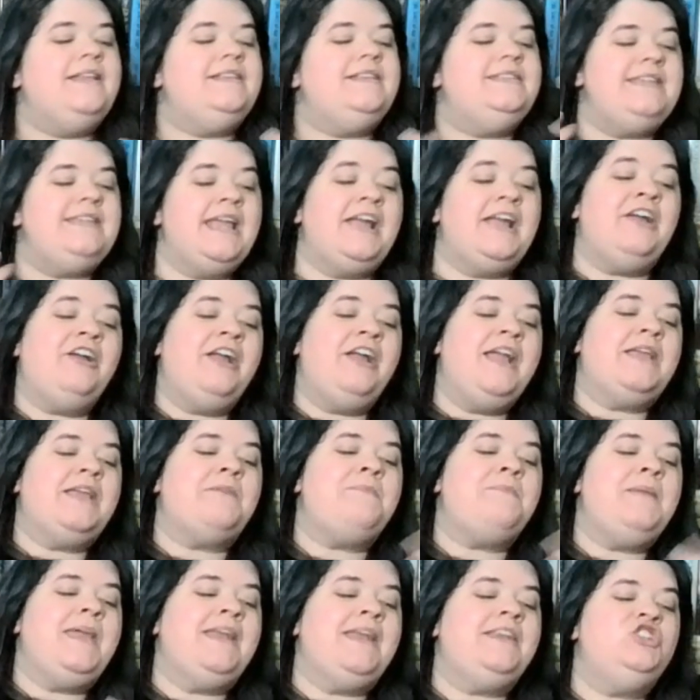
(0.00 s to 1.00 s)
Derek
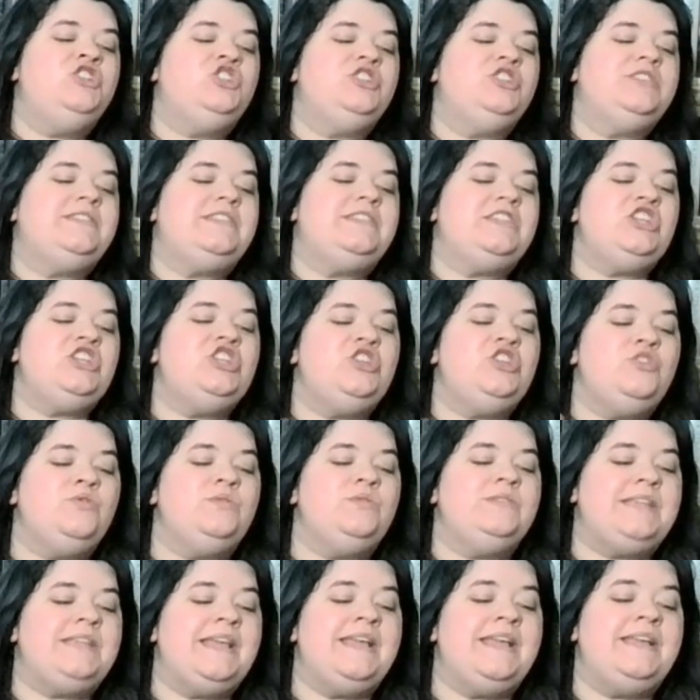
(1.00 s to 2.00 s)
manages to
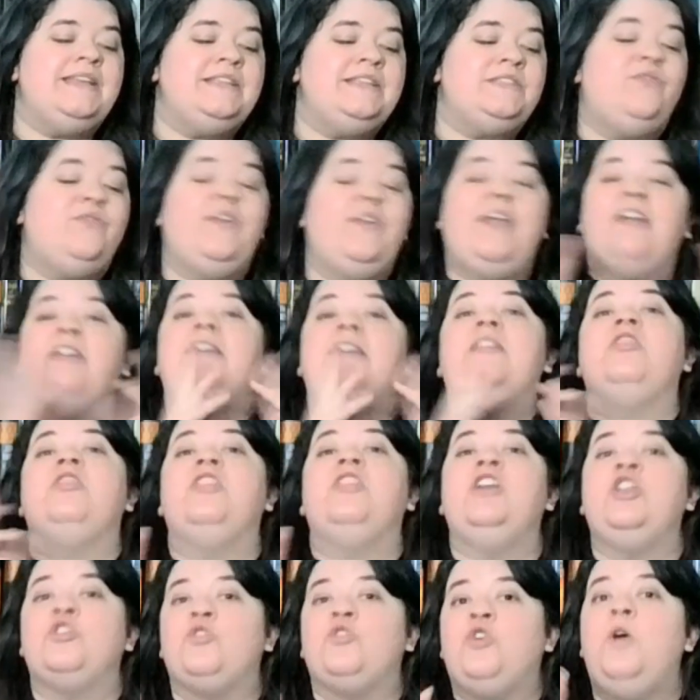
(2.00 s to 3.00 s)
use his very
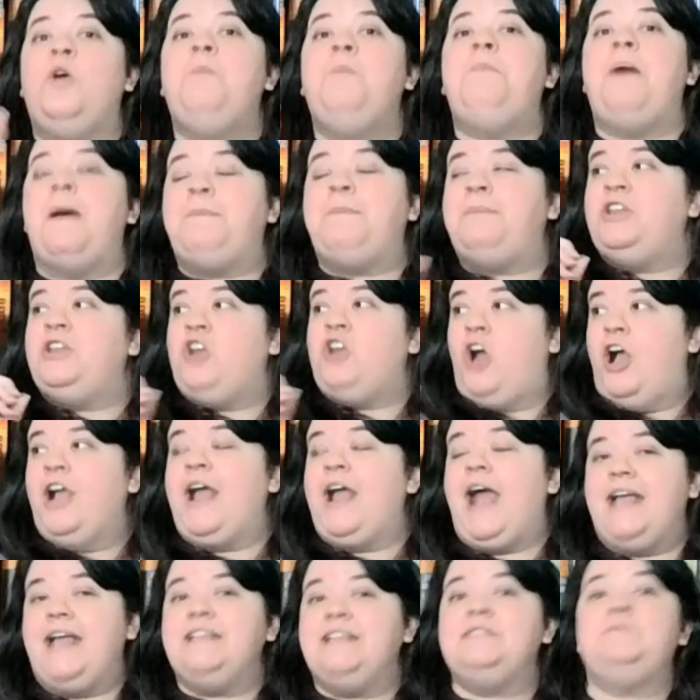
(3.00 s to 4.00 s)
literal puppy dog
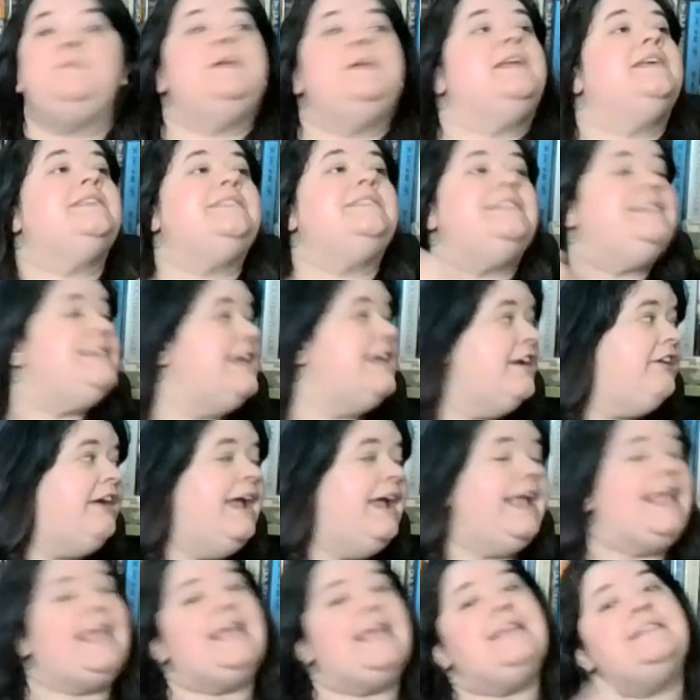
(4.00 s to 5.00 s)
eyes because
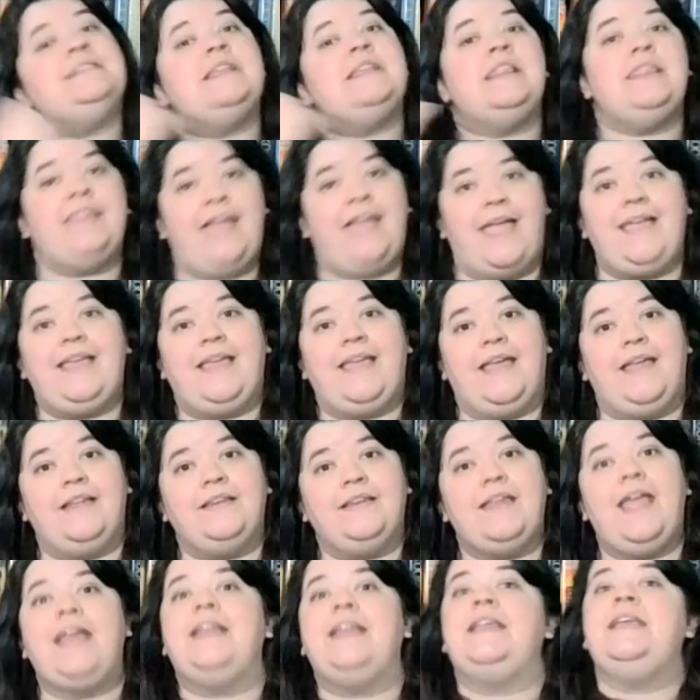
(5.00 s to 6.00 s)
Derek is a
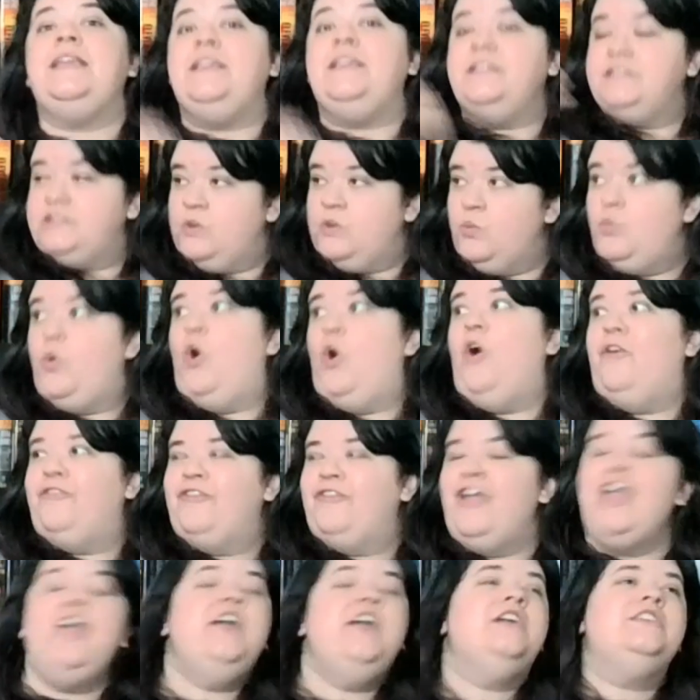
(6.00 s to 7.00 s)
lichen and he is a wolf.
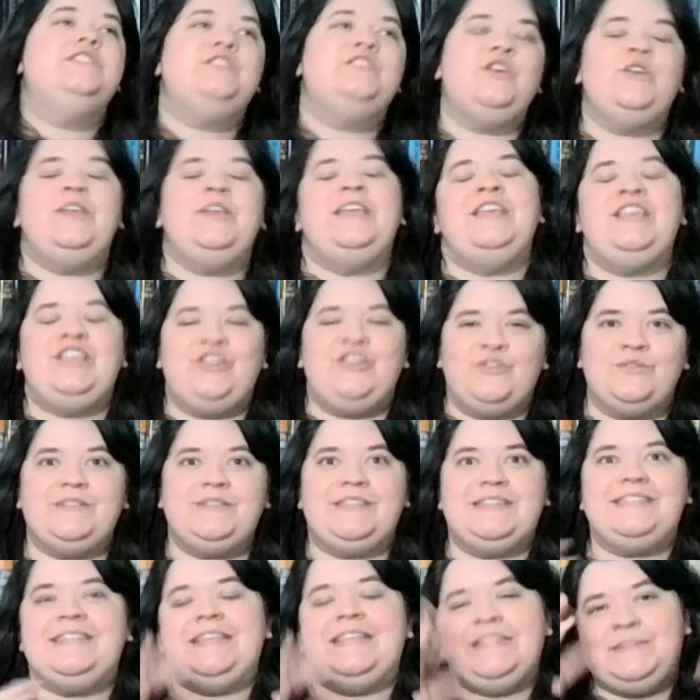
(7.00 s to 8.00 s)
So he
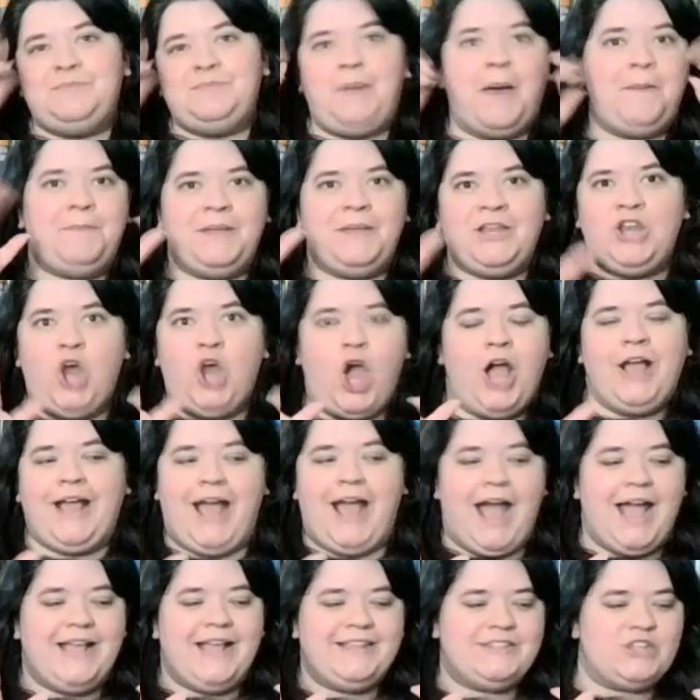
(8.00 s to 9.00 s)
uses his puppy dog
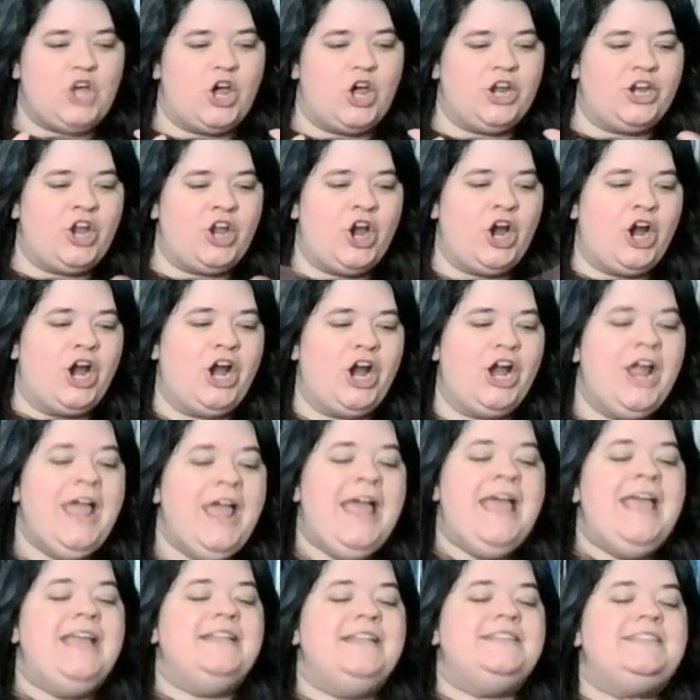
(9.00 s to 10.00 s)
eyes on her
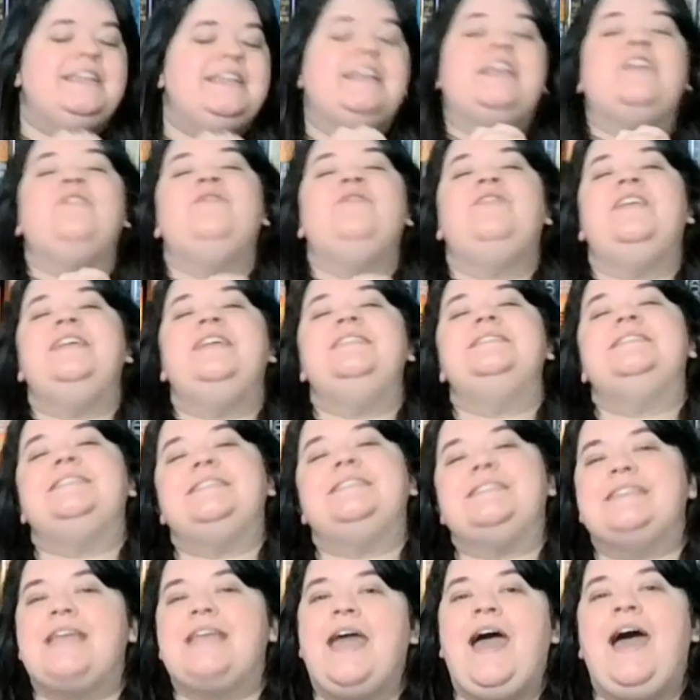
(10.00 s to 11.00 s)
to convince
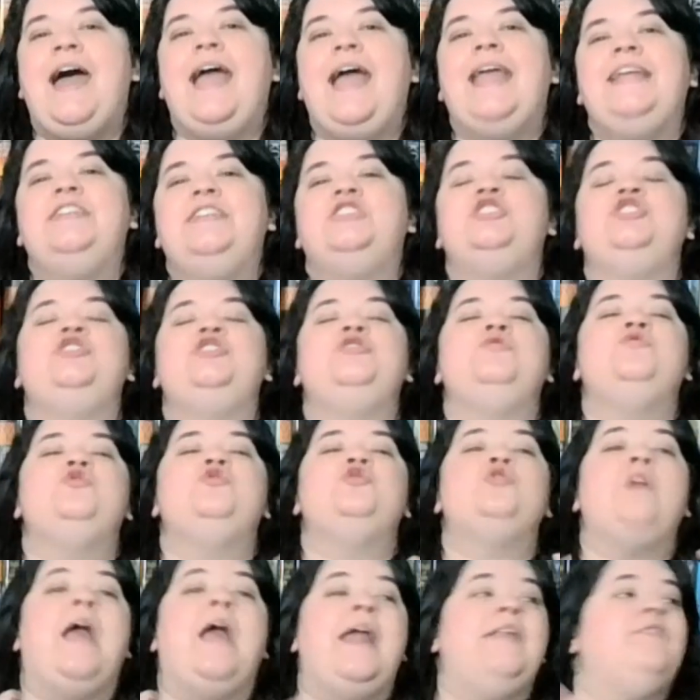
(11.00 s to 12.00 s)
Skye to
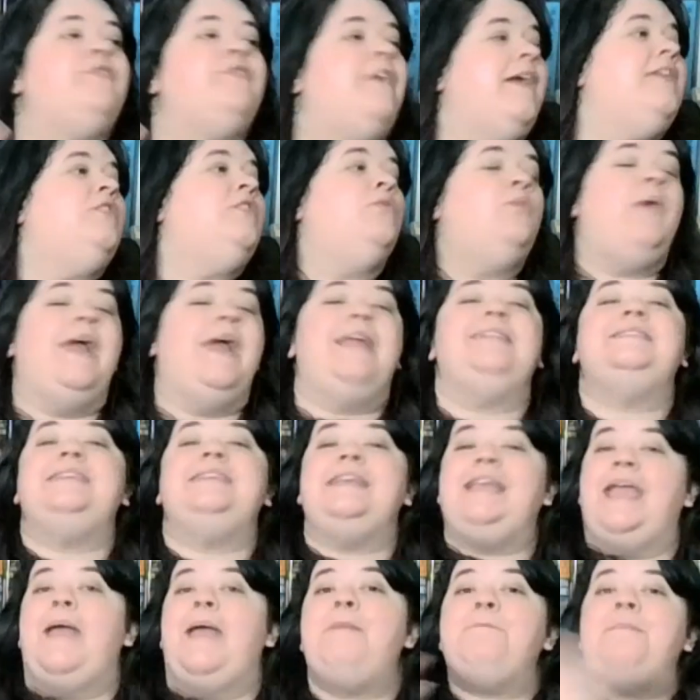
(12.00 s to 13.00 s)
try to find a way to
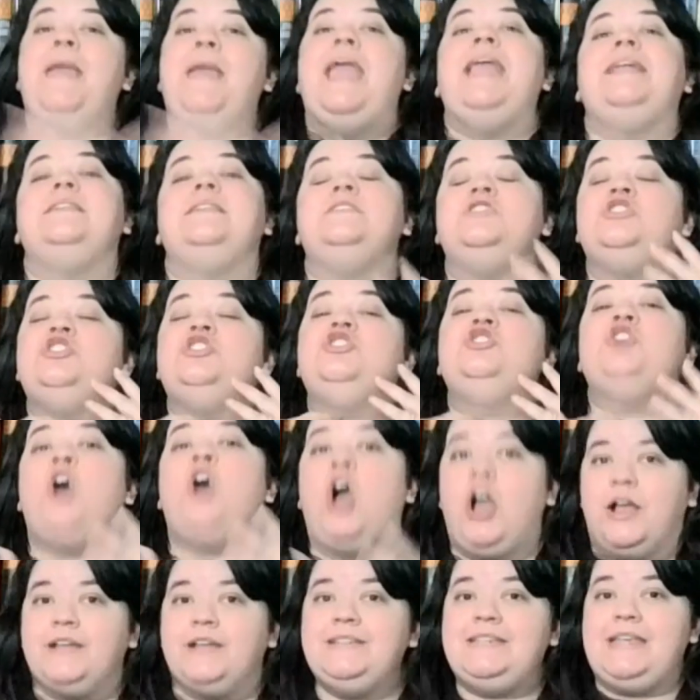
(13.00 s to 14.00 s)
get Peyton to
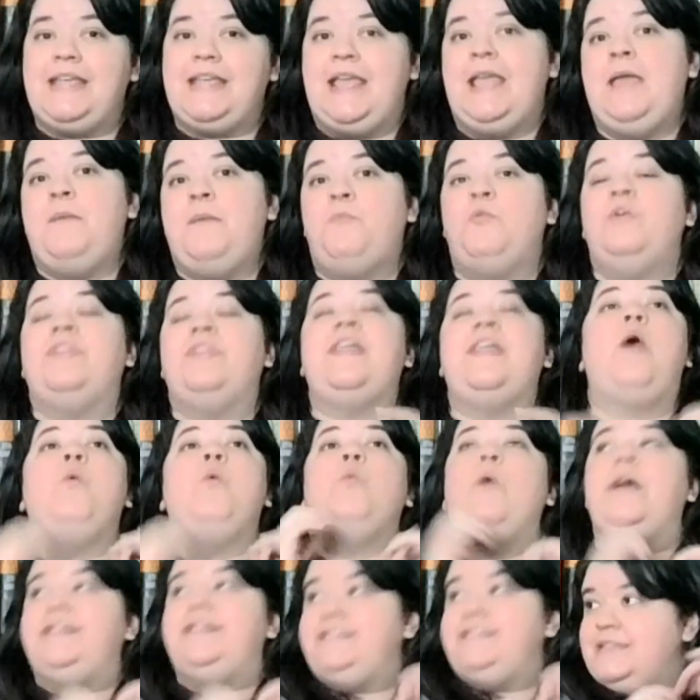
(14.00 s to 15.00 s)
talk to him without
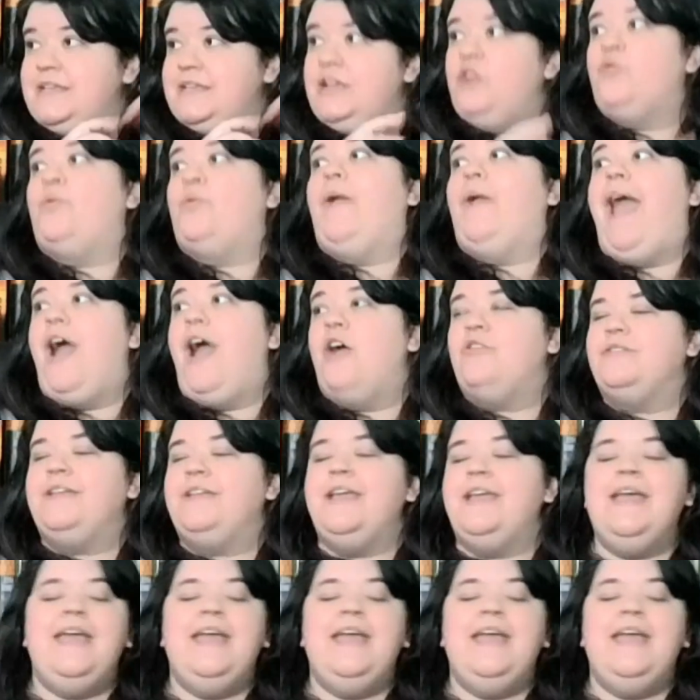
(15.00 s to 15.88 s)
Wesley around.